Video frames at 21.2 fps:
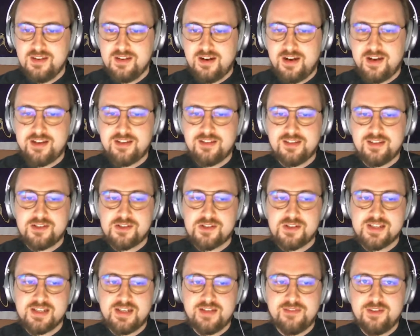
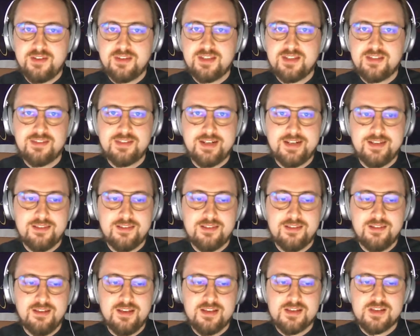architectures, I think that
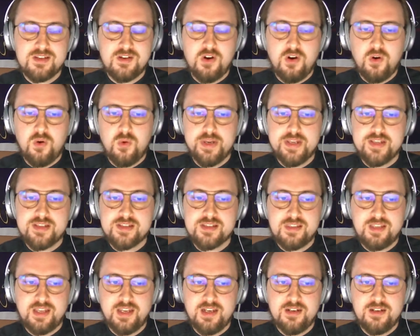is always
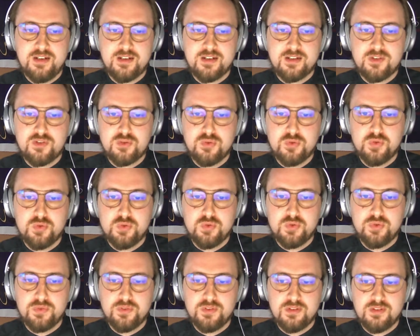tailored
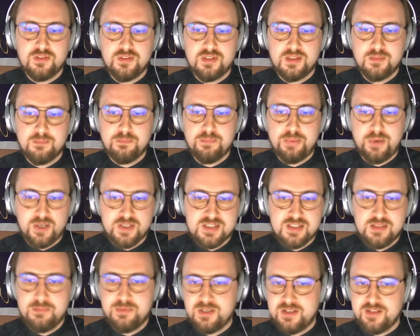to the
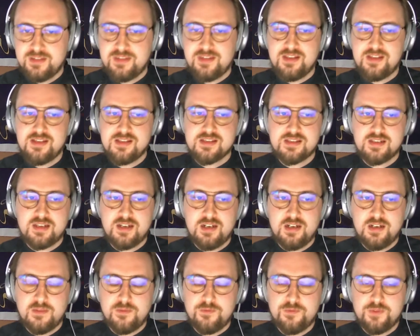possibilities
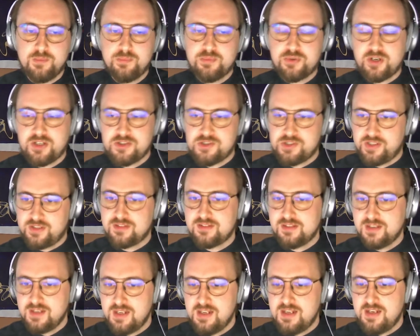of the project,
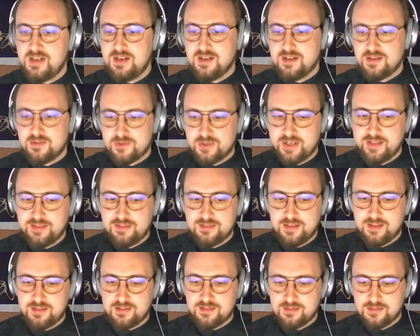right?
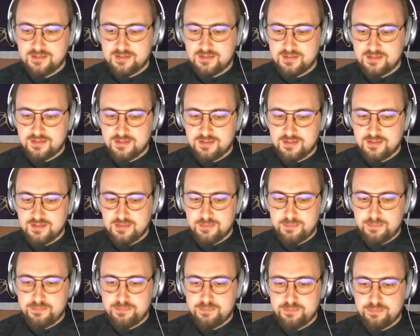And
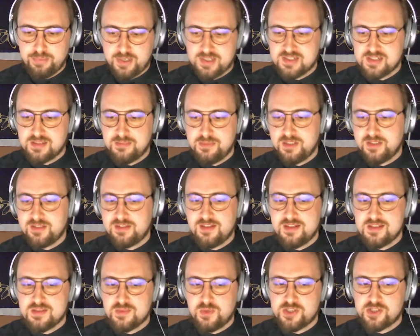the
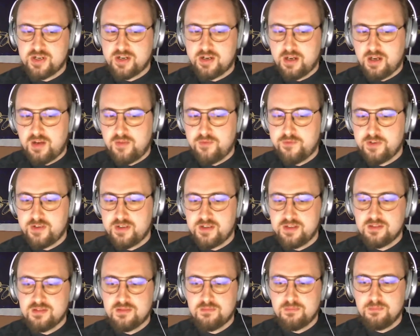possibilities which are
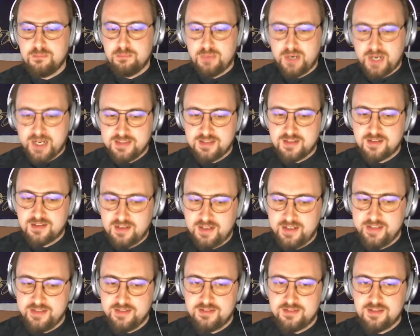offered by the
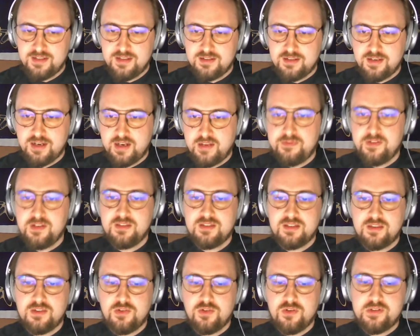client. And I think
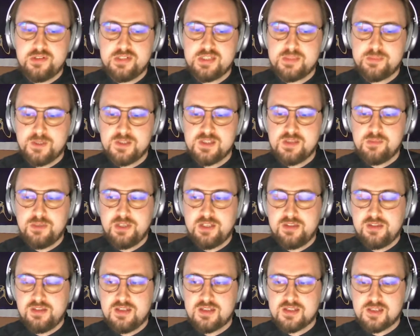that your
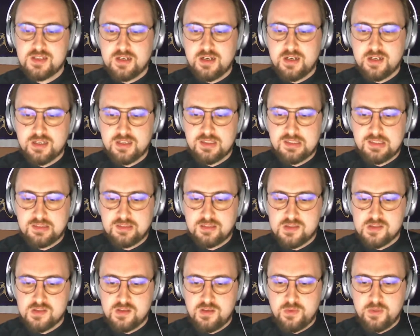responsibility as an architect
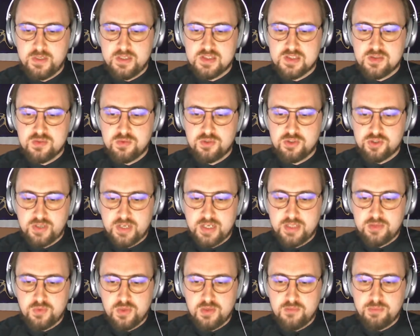is always to
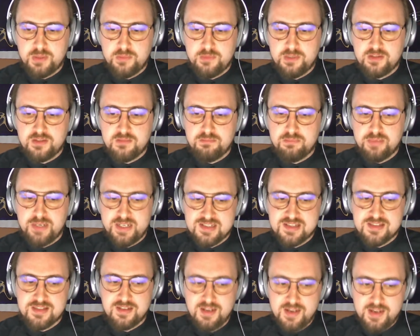try to implement the
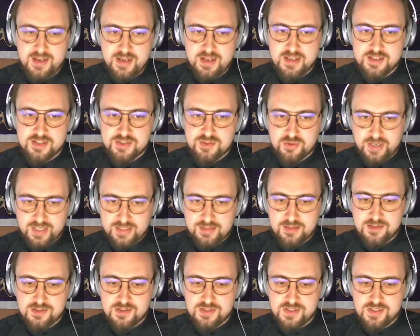best
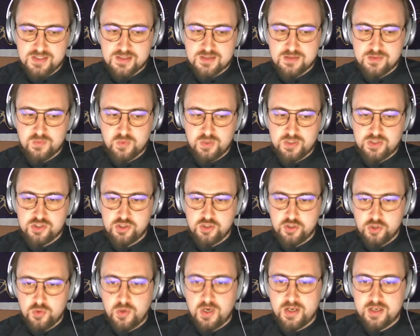strategies which
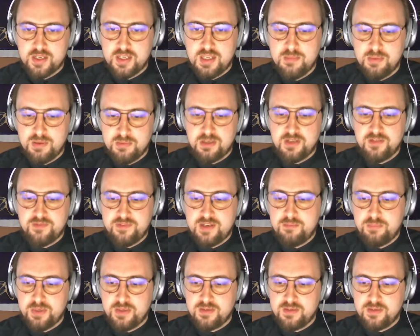you are capable of